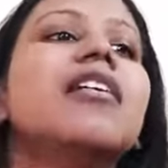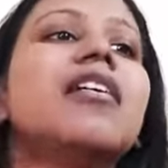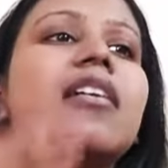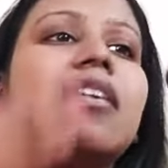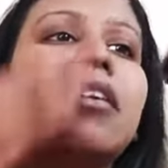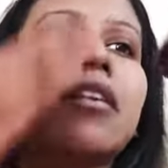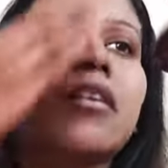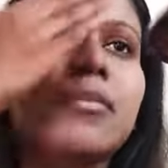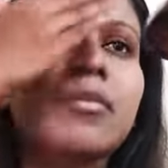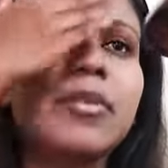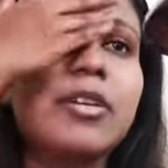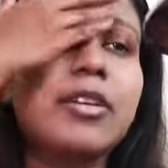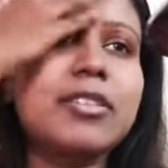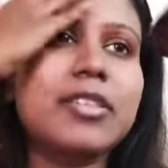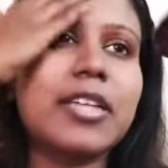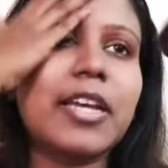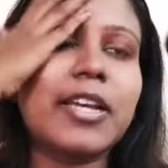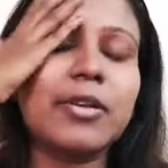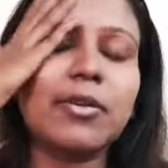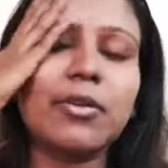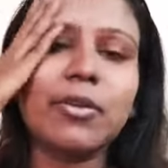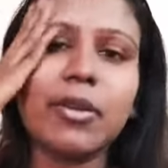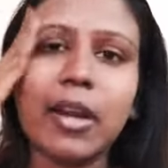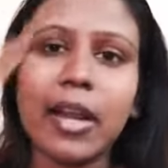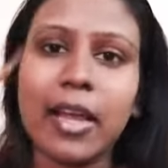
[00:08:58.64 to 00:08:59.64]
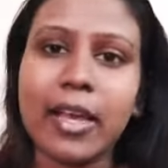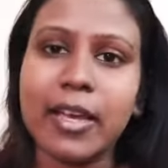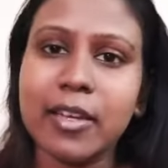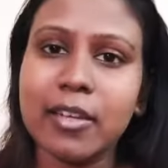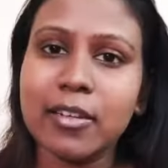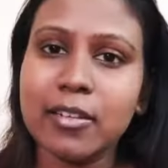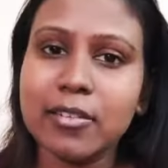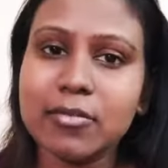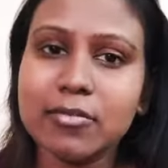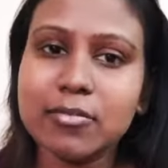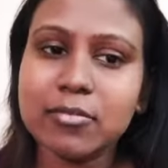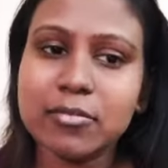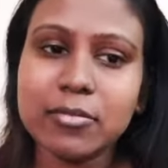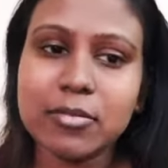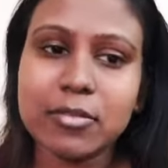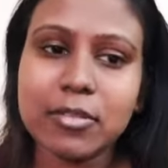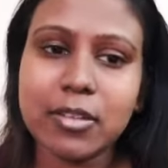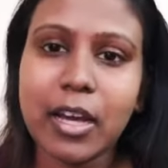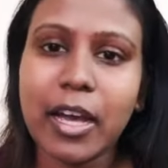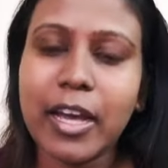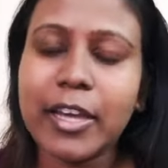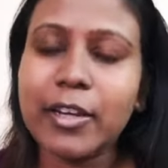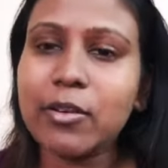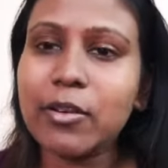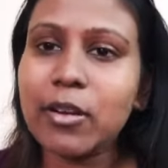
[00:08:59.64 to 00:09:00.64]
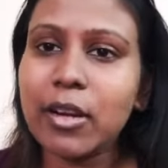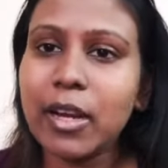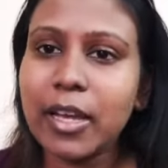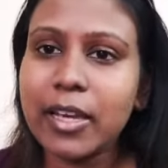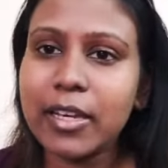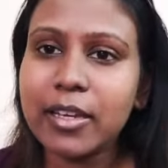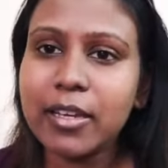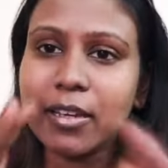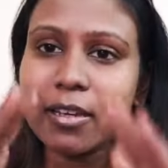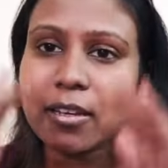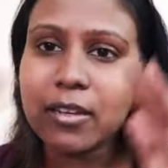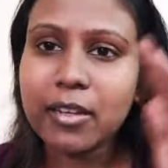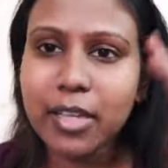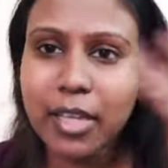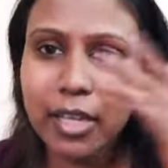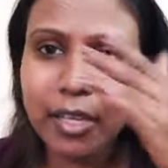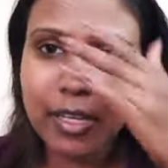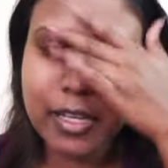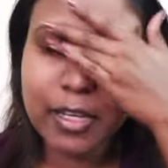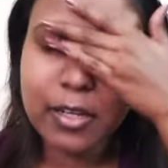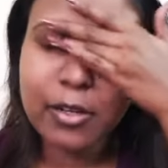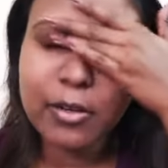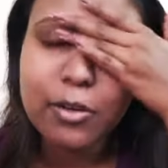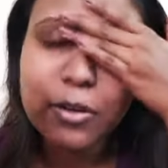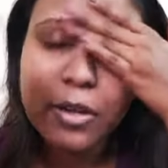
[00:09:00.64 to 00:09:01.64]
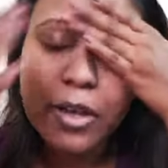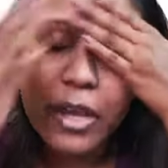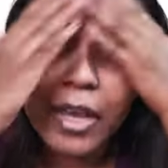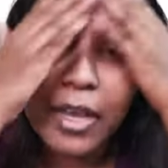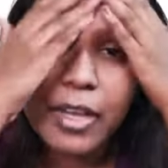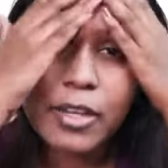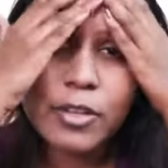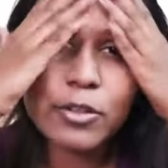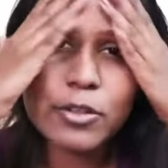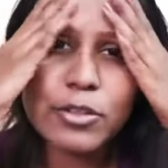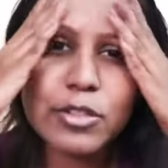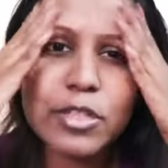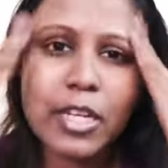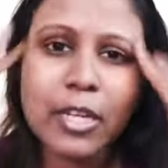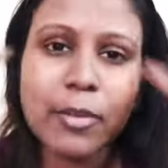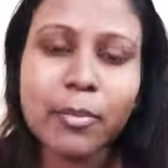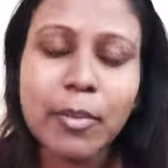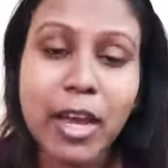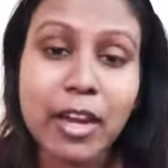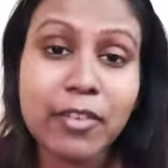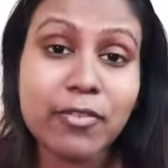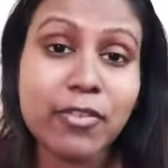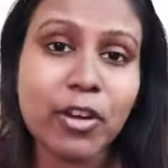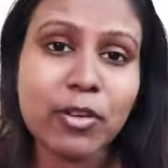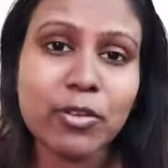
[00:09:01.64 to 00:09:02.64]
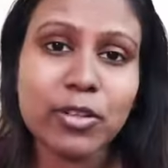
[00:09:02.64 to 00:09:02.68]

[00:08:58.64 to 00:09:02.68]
uh, because I don't like I don't like cakey look, and usually matte